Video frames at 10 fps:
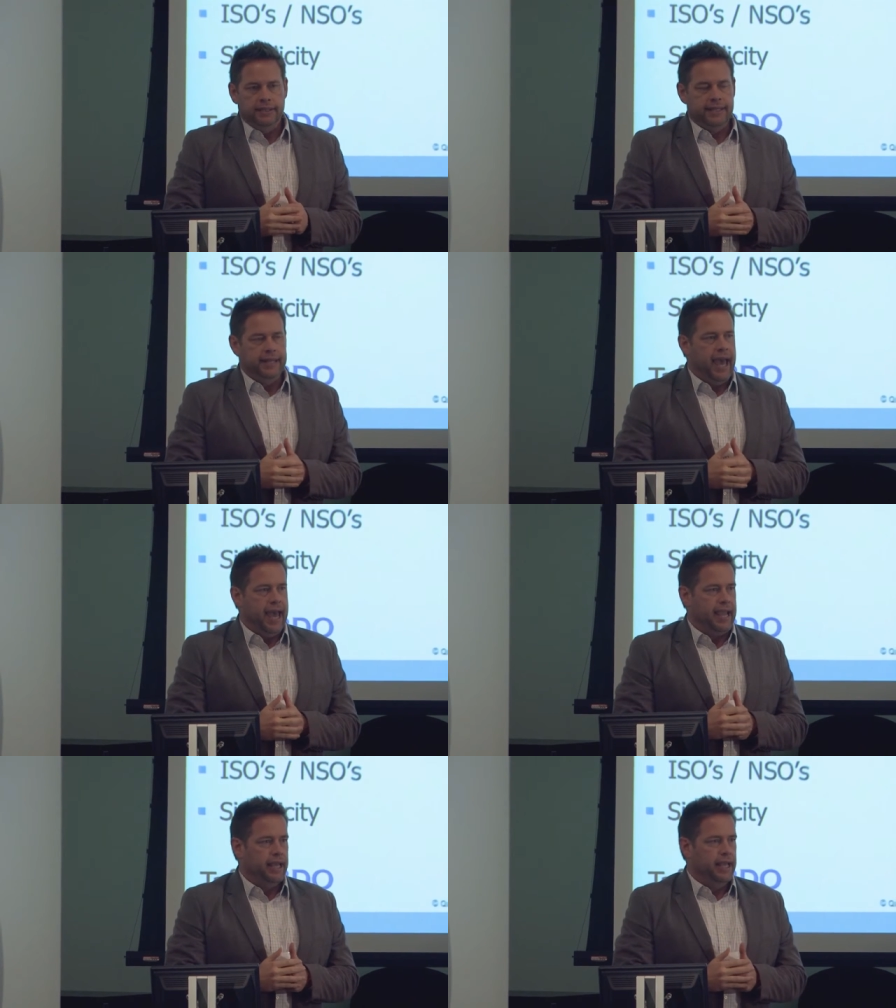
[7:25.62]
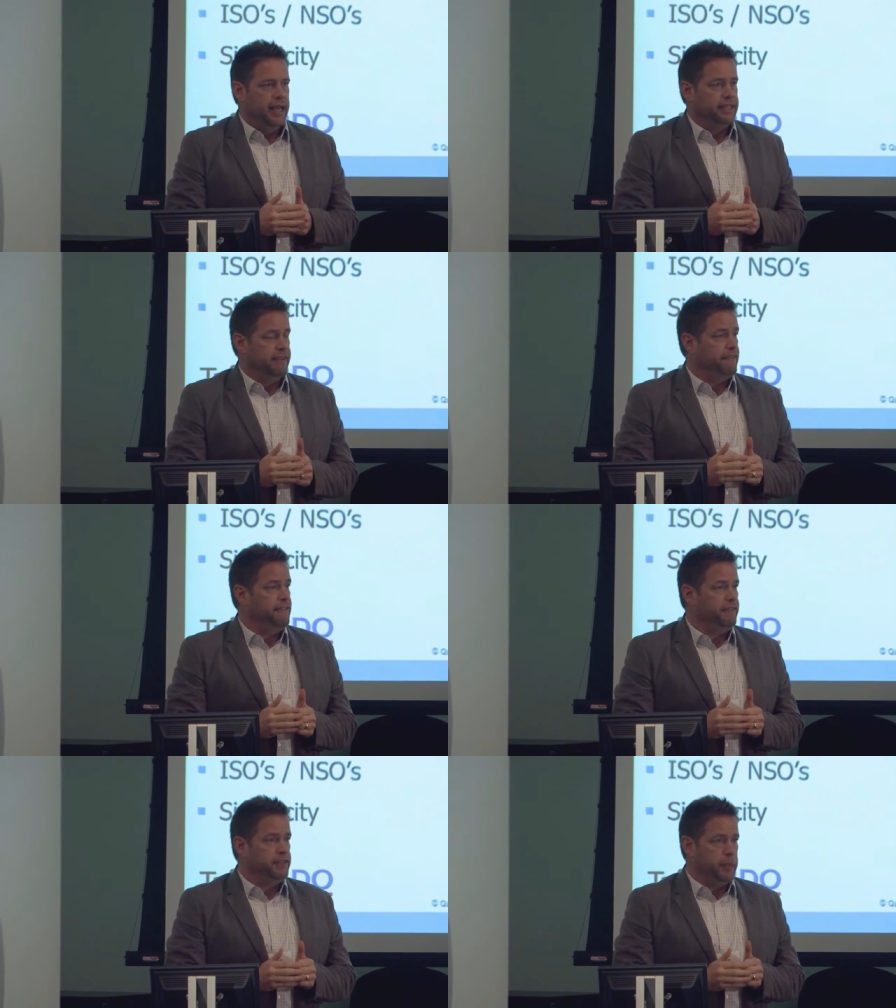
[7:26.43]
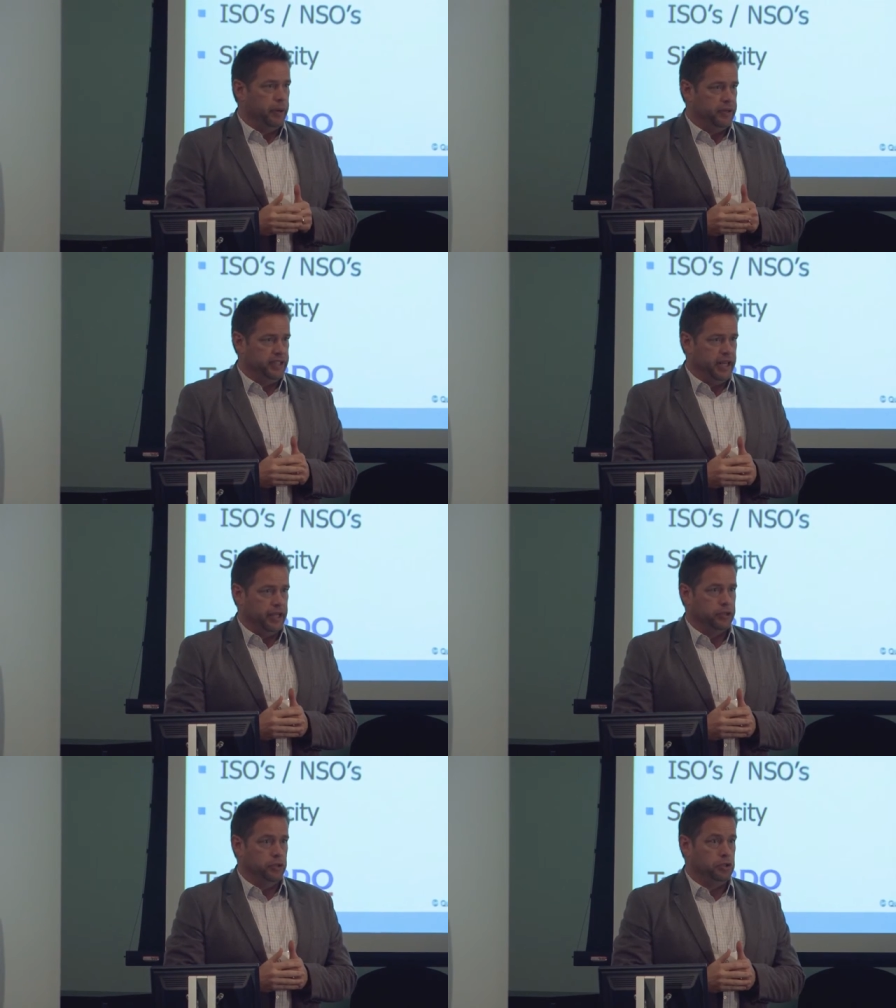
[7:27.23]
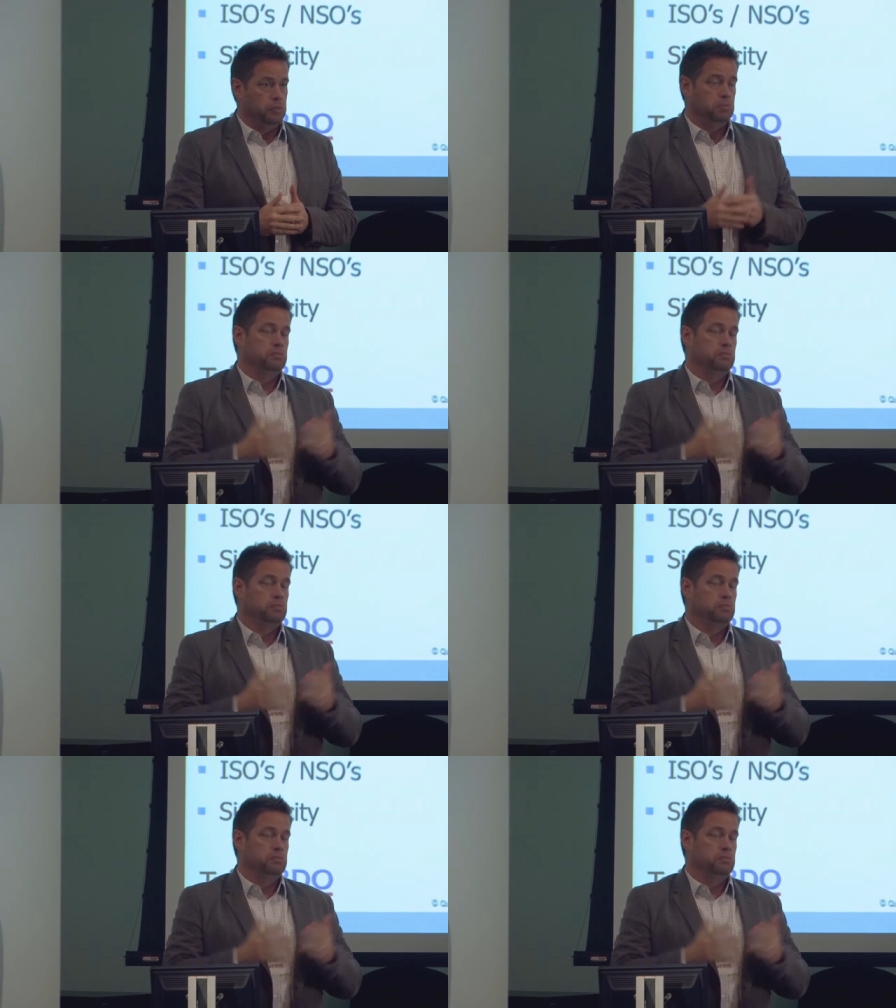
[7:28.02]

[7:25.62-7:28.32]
Today, it's a 50% exclusion.